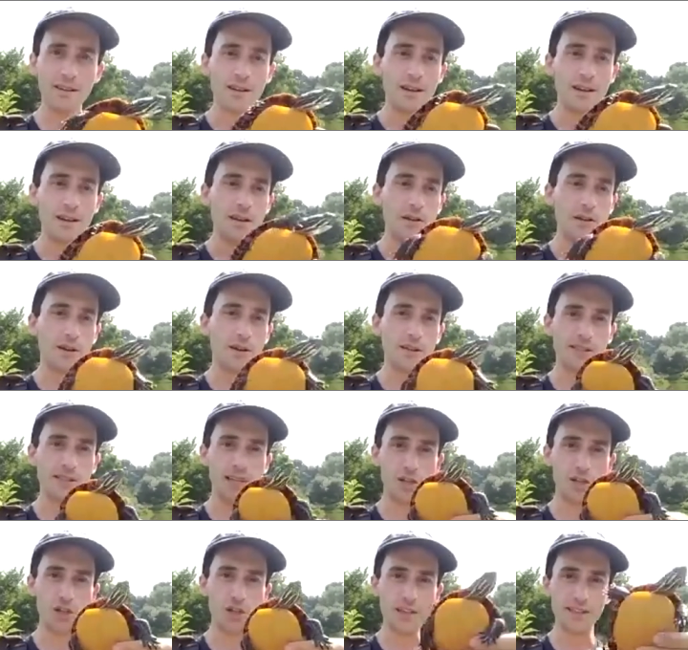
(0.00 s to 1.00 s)
You can see
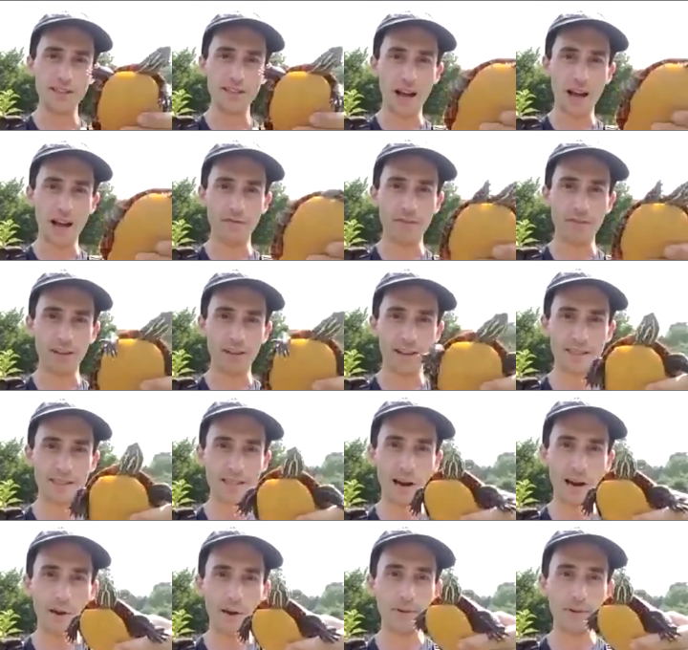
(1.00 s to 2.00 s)
she's not feeling
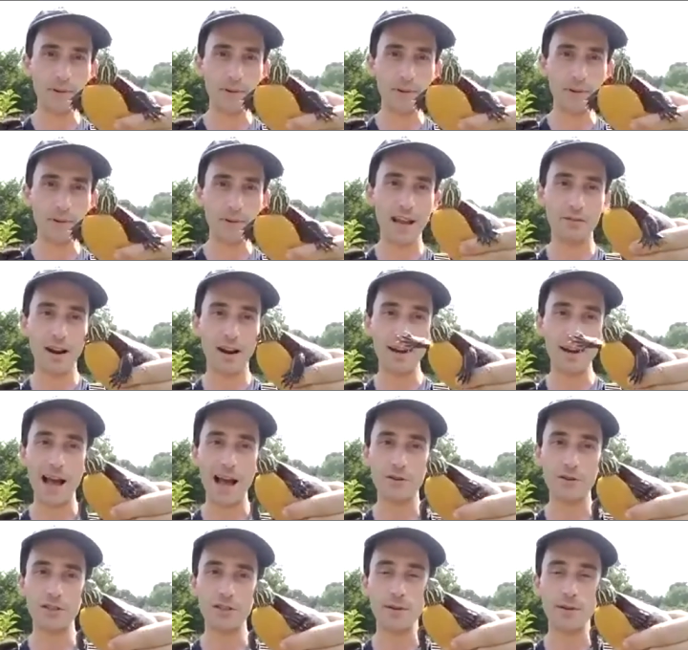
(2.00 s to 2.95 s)
terribly scared right now.